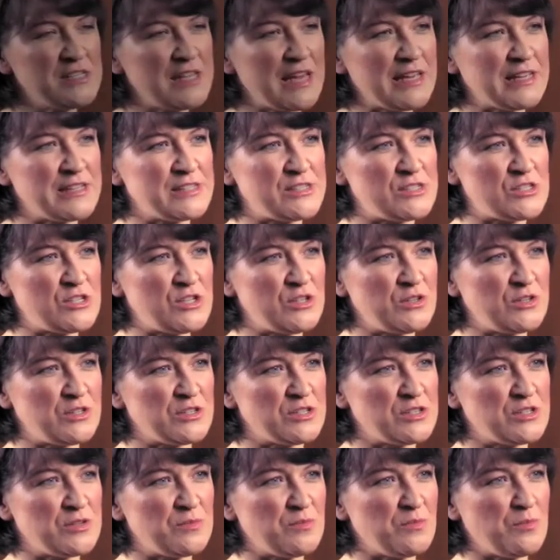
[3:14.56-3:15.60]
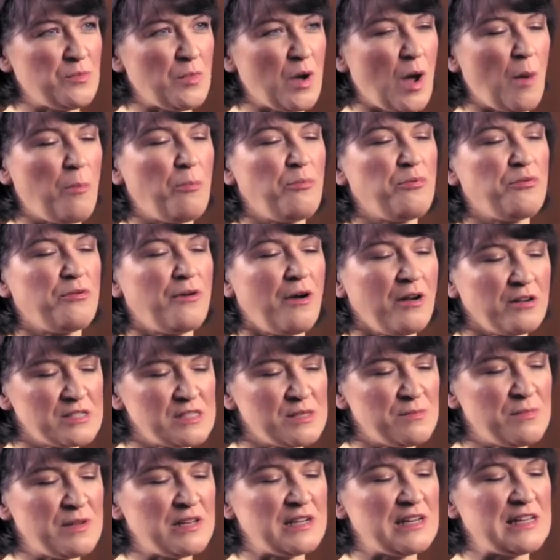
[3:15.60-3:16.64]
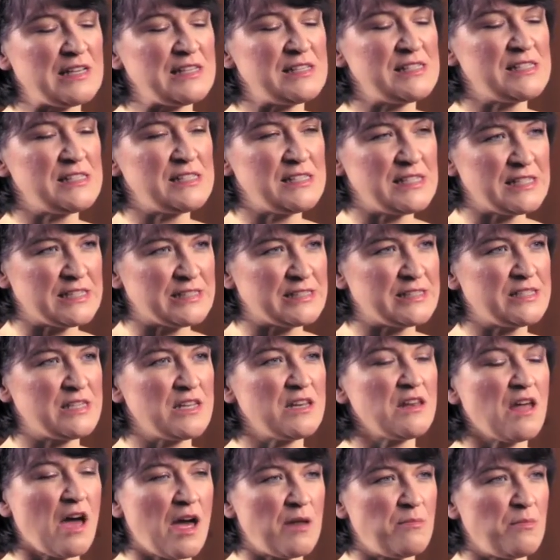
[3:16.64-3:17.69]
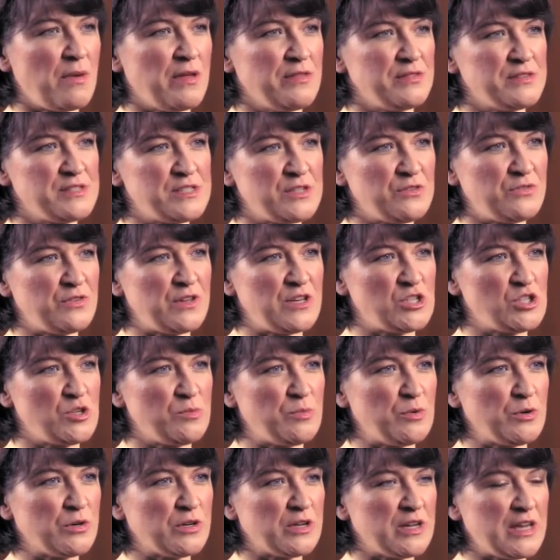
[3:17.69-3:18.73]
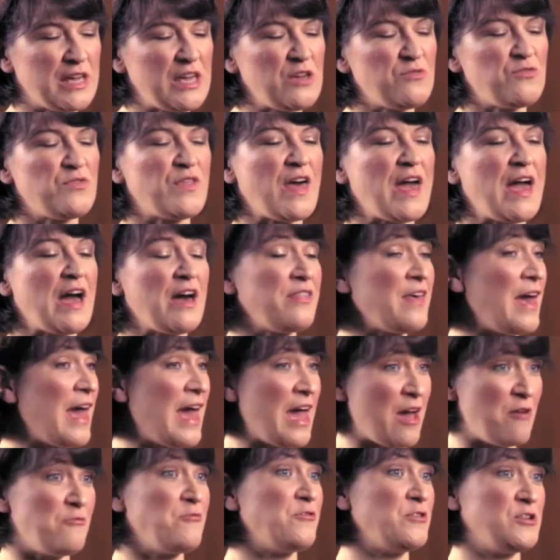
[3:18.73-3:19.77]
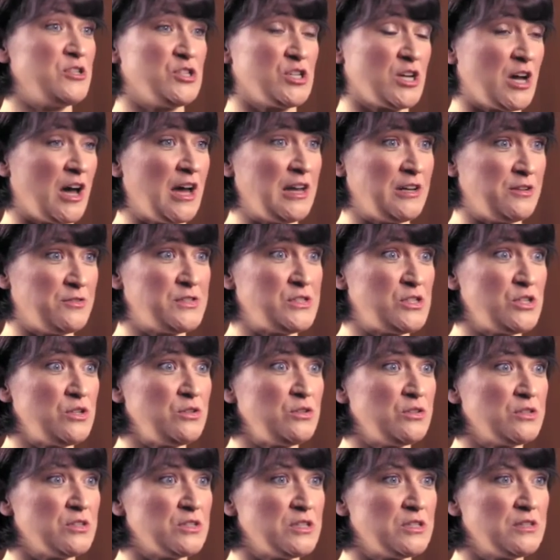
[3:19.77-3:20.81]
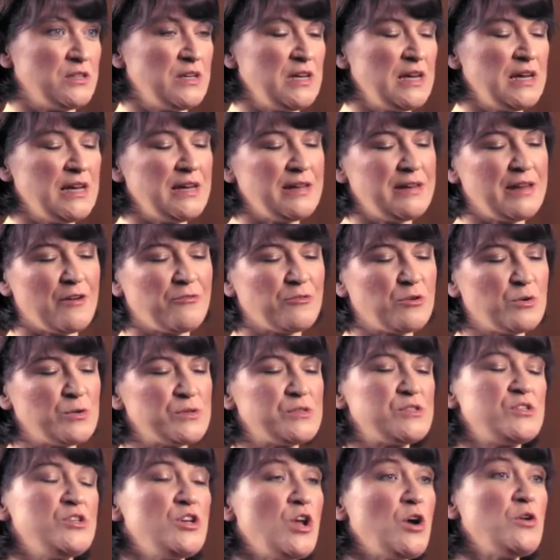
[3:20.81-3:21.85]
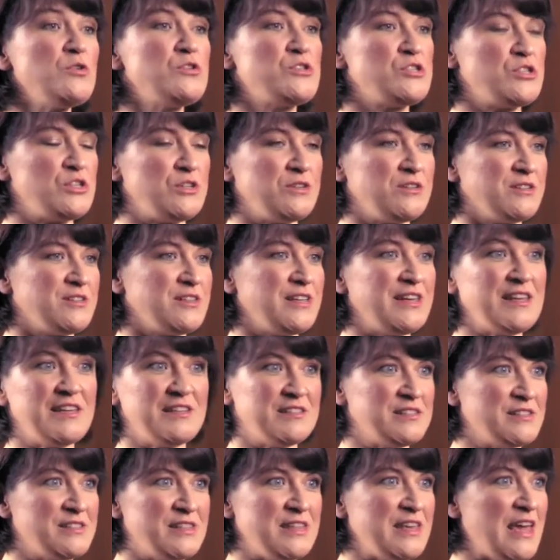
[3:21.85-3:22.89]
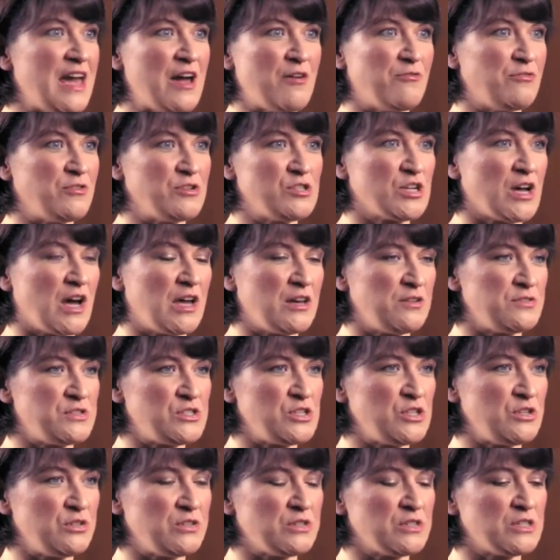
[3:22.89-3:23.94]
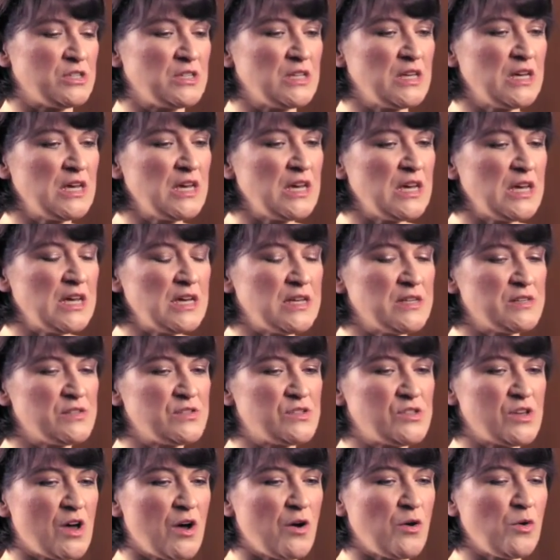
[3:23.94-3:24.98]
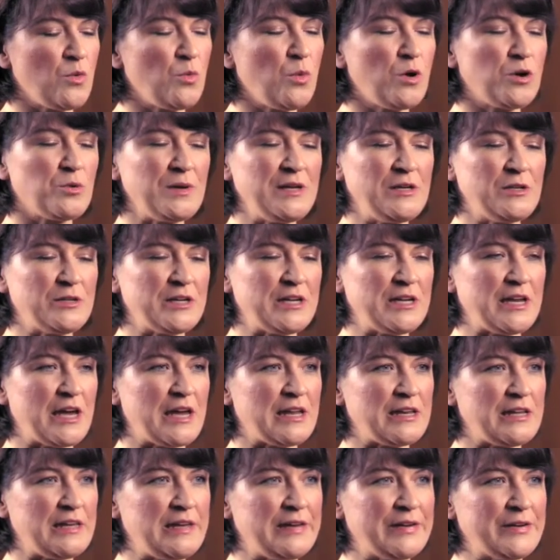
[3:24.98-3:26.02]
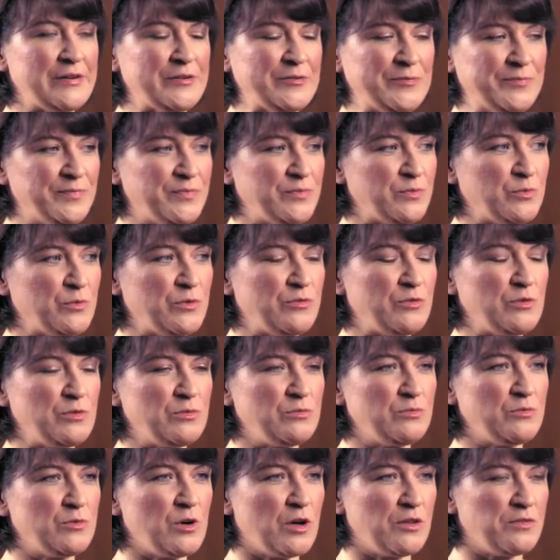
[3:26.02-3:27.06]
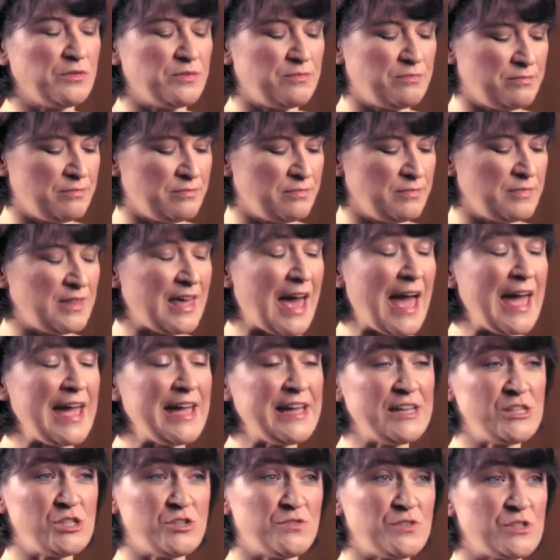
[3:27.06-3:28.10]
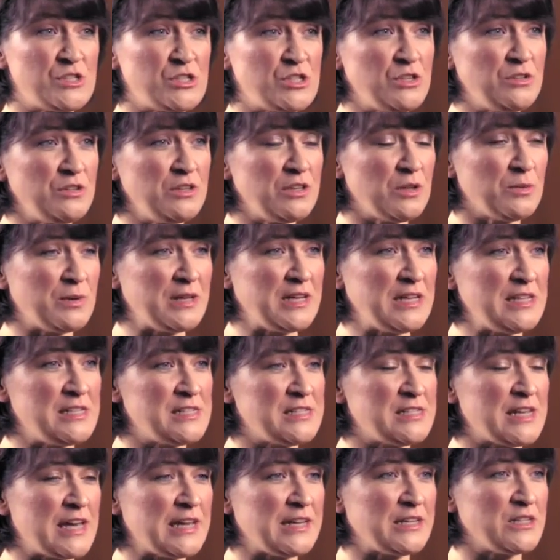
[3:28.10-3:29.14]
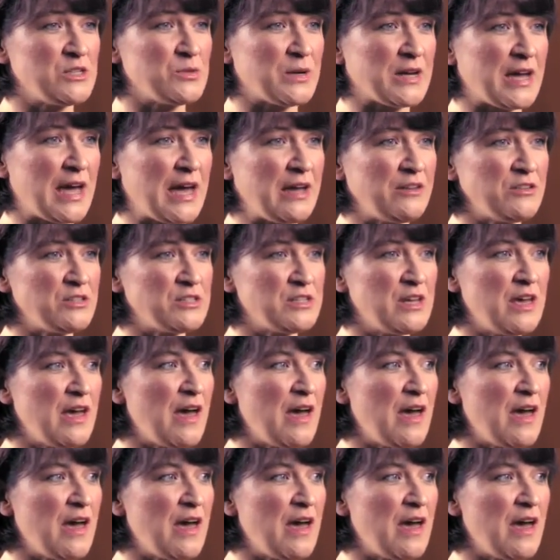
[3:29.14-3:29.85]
take a student approximately 6 to 9 months to finish a book if they are the average kind of student. Now, of course, no student is the average kind of student. So what are we looking at here? We've got the age of a student that we need to take into account.